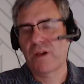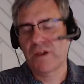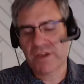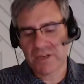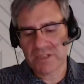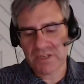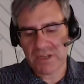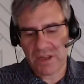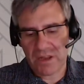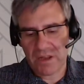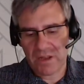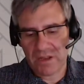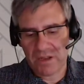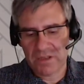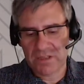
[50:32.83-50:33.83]
I can
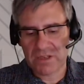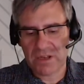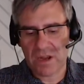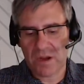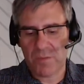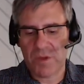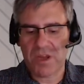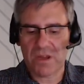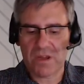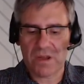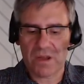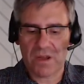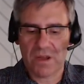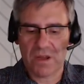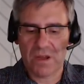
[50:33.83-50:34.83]
say it's coming,
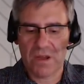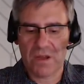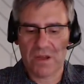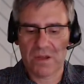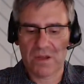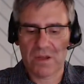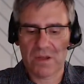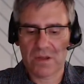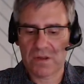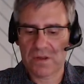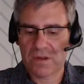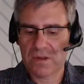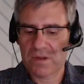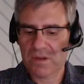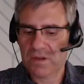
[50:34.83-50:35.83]
can't
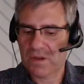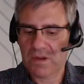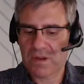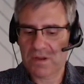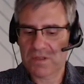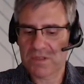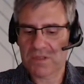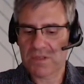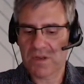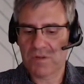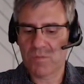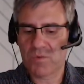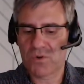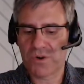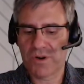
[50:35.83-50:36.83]
say
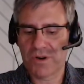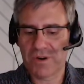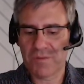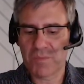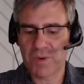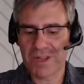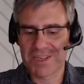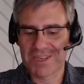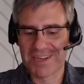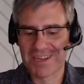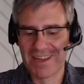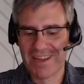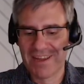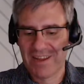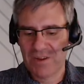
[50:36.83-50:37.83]
more, but
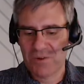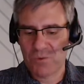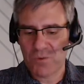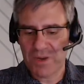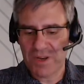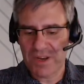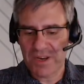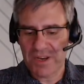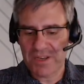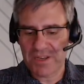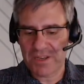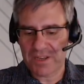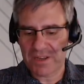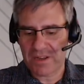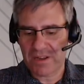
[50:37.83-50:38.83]
we need
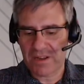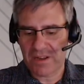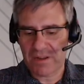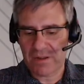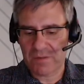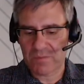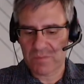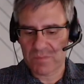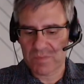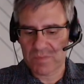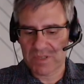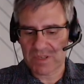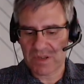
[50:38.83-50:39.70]
some